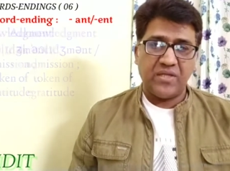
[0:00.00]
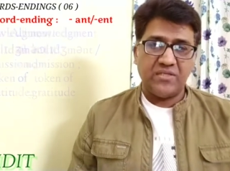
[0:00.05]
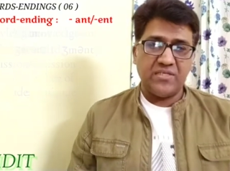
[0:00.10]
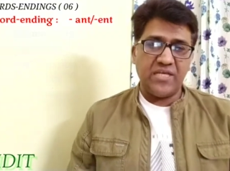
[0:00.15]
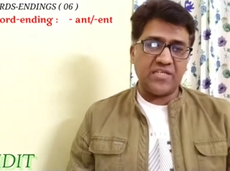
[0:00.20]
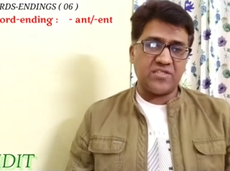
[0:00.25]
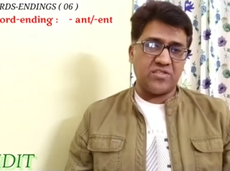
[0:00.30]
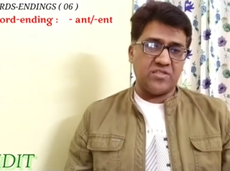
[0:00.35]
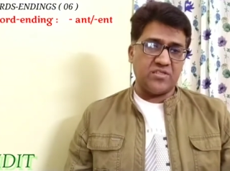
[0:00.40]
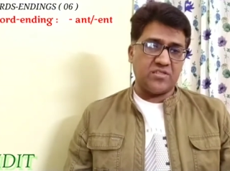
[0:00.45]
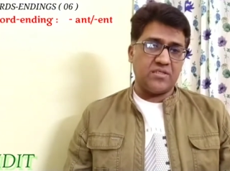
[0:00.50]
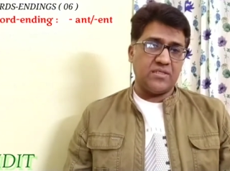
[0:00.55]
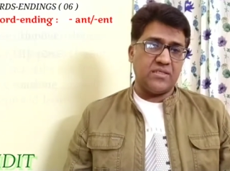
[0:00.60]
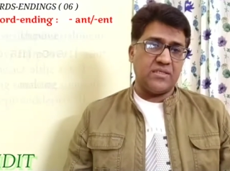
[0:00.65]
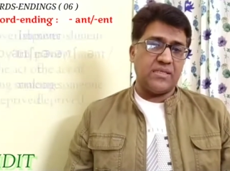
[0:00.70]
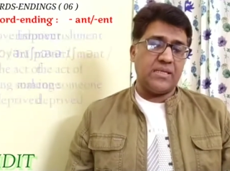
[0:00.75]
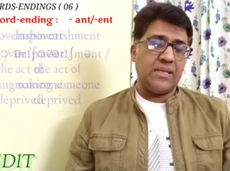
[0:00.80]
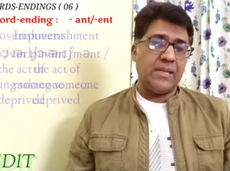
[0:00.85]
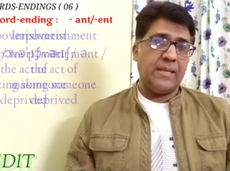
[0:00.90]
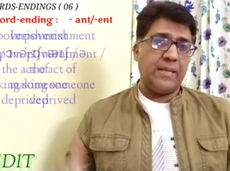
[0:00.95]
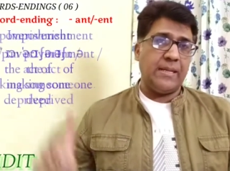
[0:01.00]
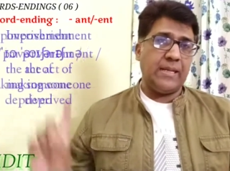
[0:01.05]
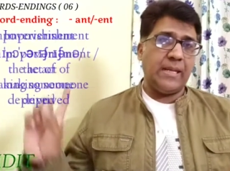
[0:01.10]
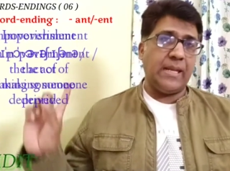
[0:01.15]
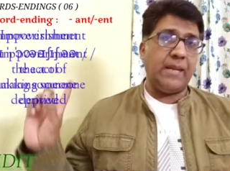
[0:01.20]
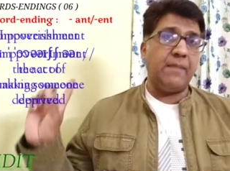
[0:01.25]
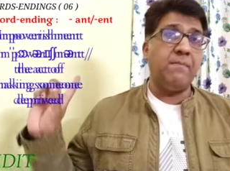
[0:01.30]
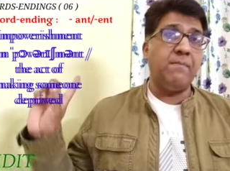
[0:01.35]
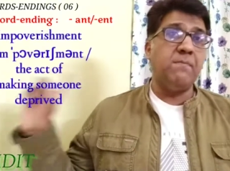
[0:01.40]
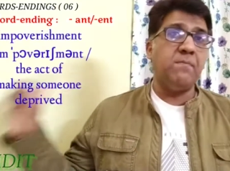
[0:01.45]
next is
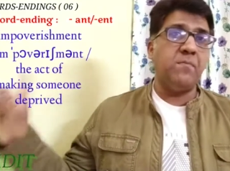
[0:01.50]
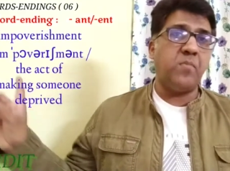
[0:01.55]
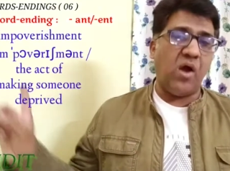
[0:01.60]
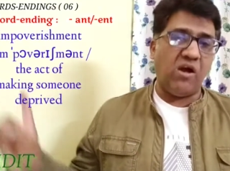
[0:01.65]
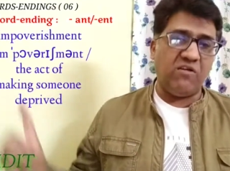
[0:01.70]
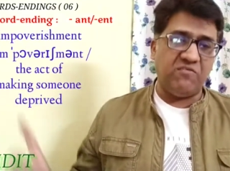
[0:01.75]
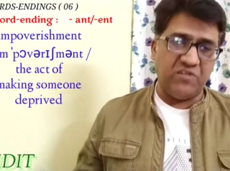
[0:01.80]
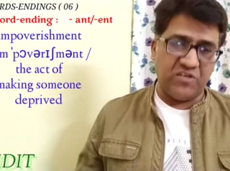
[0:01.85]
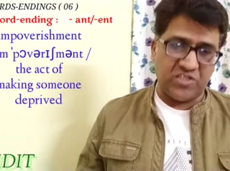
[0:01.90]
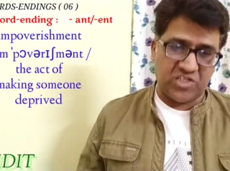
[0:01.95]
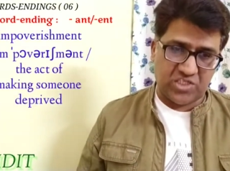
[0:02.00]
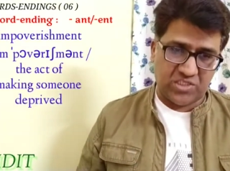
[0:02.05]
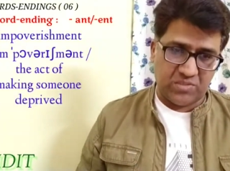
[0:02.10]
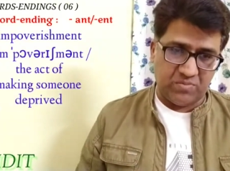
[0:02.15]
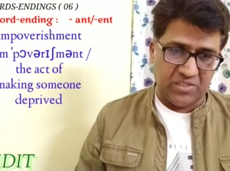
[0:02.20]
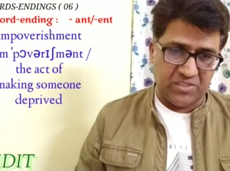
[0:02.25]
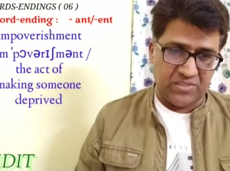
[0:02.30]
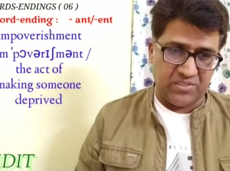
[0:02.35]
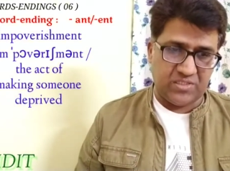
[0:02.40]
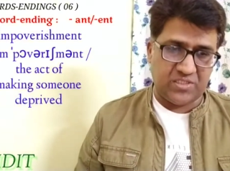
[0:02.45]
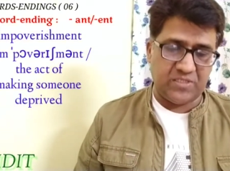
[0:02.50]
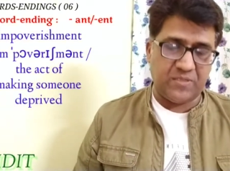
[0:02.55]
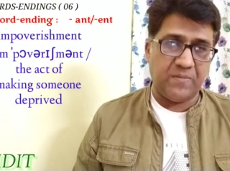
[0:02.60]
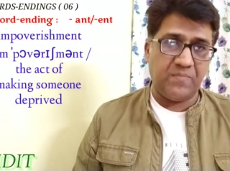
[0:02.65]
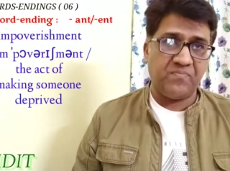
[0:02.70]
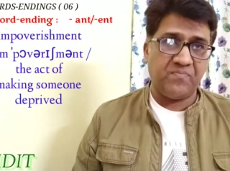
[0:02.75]
impoverishment